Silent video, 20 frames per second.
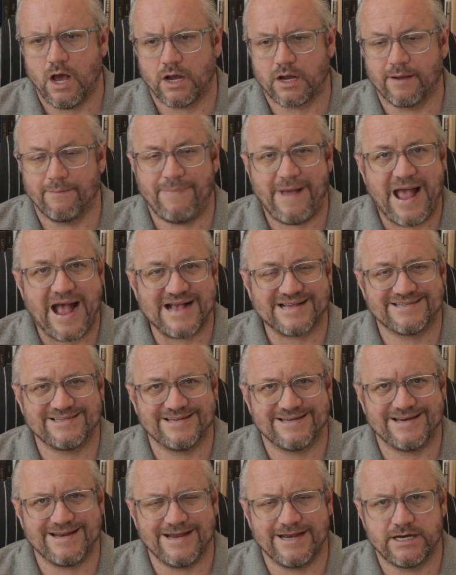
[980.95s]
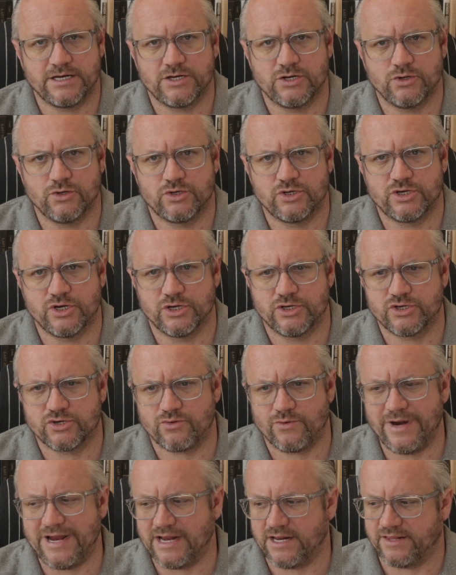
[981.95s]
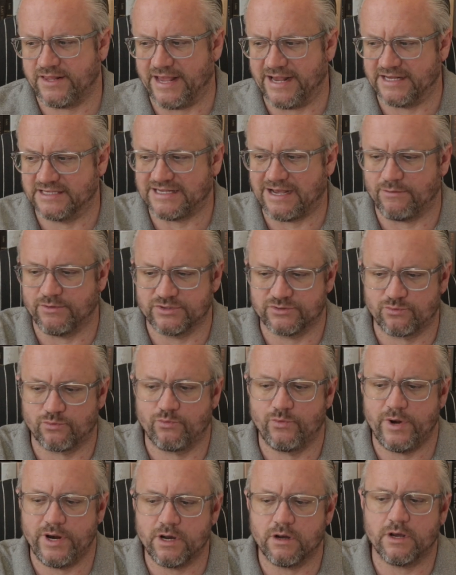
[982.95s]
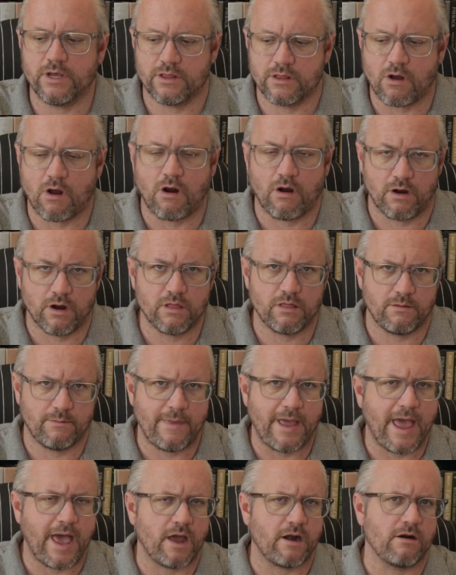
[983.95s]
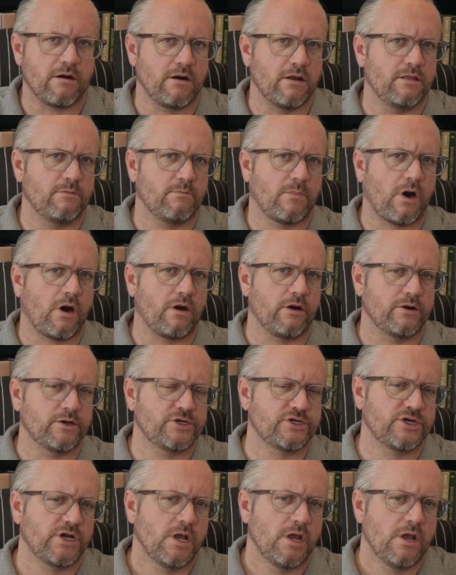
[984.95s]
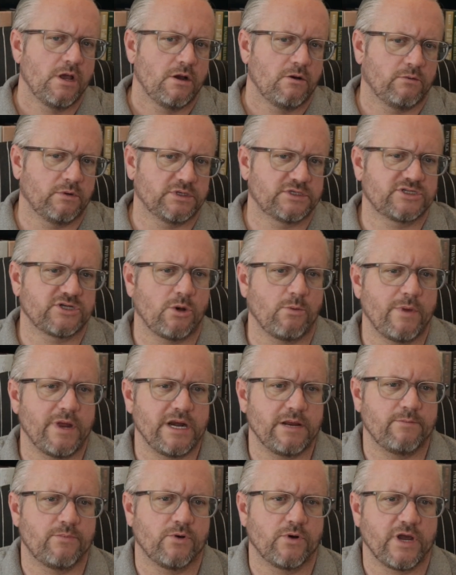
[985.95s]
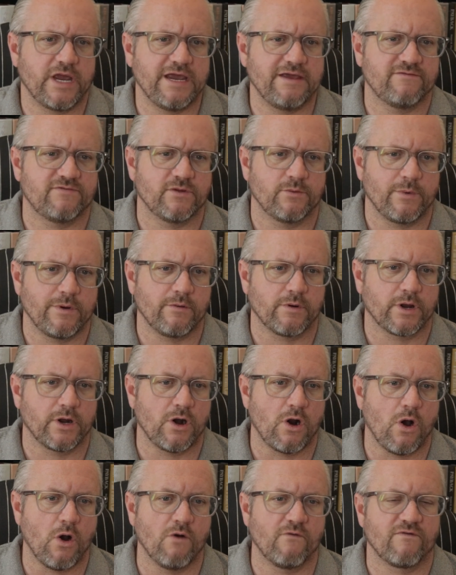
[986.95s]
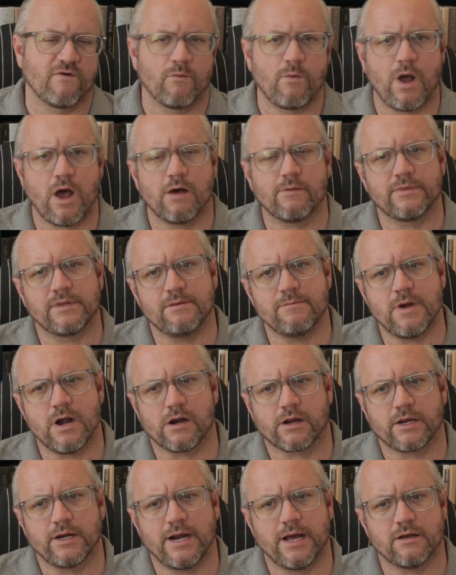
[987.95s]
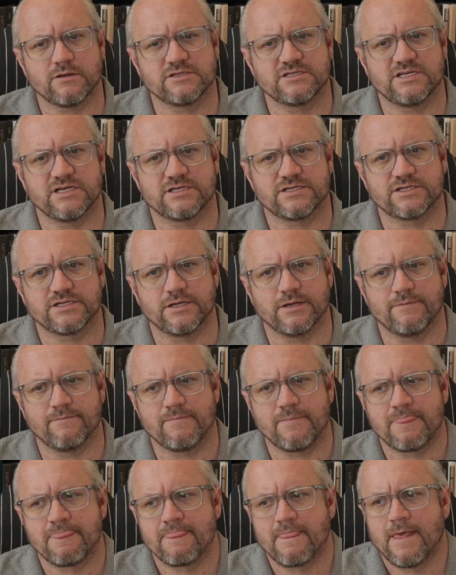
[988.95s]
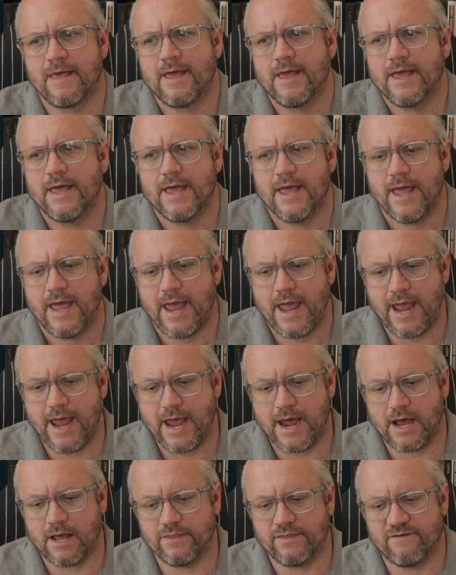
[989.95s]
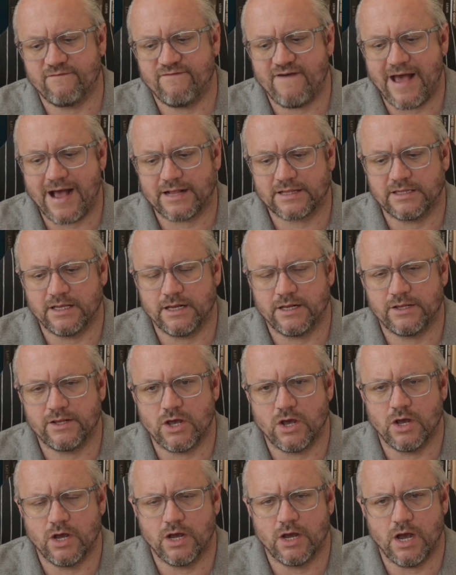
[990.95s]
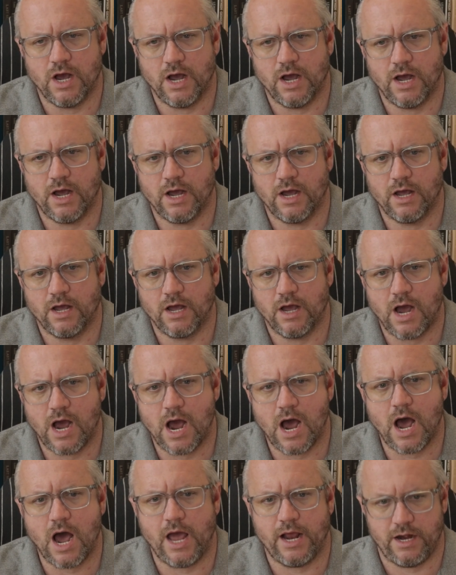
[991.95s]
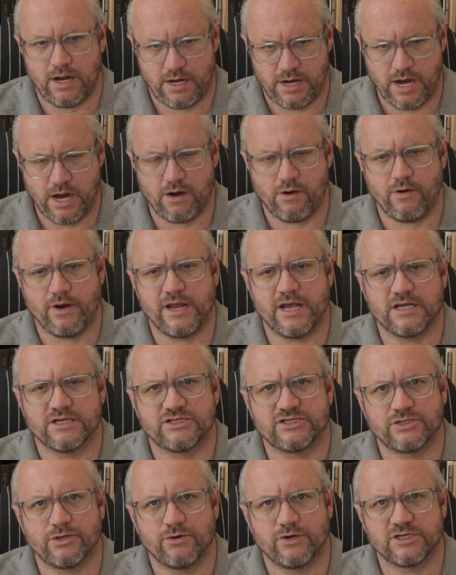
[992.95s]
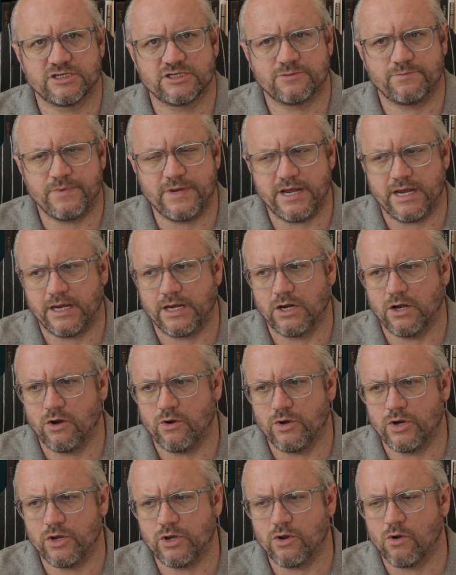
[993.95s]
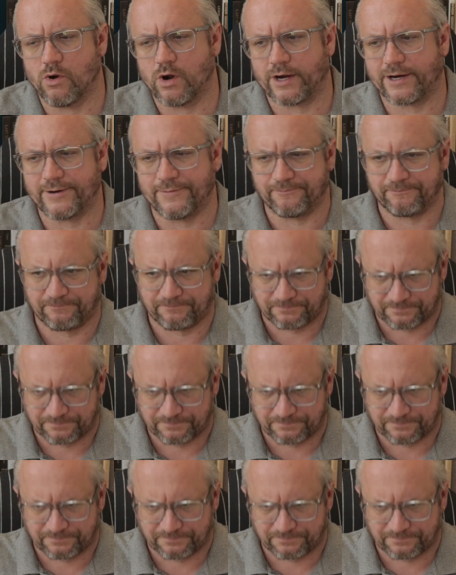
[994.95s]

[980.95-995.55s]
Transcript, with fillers: capacity to treat things. That was really the heart of the matter in March when so many believed that we were going to overwhelm the American health system. And the fact that the hot areas, so to speak, you know, New York